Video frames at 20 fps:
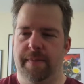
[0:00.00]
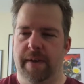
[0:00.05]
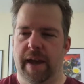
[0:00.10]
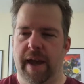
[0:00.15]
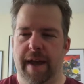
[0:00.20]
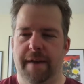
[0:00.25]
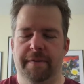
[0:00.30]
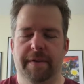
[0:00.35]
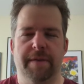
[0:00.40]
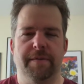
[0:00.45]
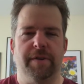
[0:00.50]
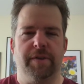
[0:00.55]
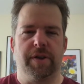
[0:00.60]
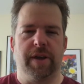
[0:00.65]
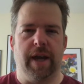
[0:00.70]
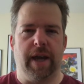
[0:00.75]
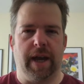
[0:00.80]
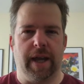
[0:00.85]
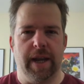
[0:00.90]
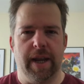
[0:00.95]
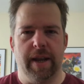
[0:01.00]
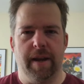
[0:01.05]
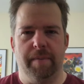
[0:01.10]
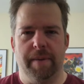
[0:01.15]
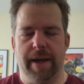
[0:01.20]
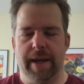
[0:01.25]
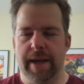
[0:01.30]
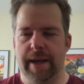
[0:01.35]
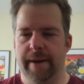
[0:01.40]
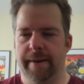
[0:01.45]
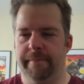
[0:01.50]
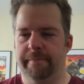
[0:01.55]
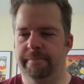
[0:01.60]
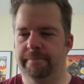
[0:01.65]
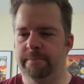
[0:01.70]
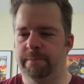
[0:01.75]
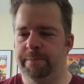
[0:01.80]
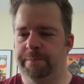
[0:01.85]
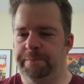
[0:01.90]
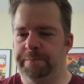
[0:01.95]
The hay fever's kicking in a bit here.
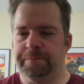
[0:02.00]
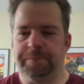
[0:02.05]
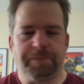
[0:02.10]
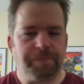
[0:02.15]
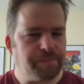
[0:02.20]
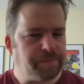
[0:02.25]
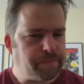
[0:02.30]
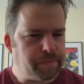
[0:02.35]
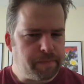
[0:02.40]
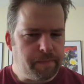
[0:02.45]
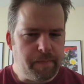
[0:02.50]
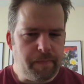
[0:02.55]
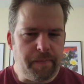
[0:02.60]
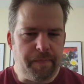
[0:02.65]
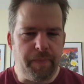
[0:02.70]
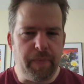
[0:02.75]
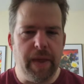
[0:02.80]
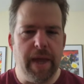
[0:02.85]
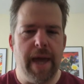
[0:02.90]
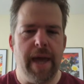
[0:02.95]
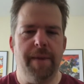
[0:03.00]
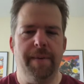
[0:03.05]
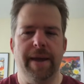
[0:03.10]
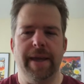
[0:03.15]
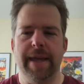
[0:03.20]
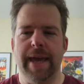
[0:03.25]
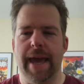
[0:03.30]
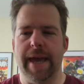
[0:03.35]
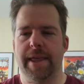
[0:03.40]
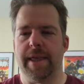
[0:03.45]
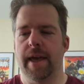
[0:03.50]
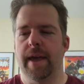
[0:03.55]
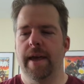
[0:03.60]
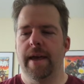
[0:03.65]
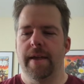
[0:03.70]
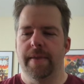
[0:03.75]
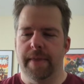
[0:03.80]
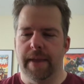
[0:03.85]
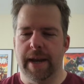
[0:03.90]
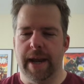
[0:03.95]
Anyway, yes,
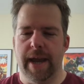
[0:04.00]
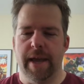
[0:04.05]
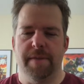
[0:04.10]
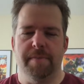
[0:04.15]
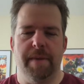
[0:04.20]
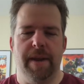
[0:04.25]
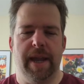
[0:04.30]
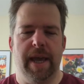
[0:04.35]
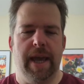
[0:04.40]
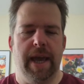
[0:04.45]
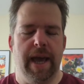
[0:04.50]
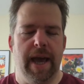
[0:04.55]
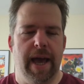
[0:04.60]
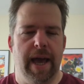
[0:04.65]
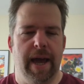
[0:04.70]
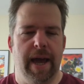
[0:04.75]
the NES Mini.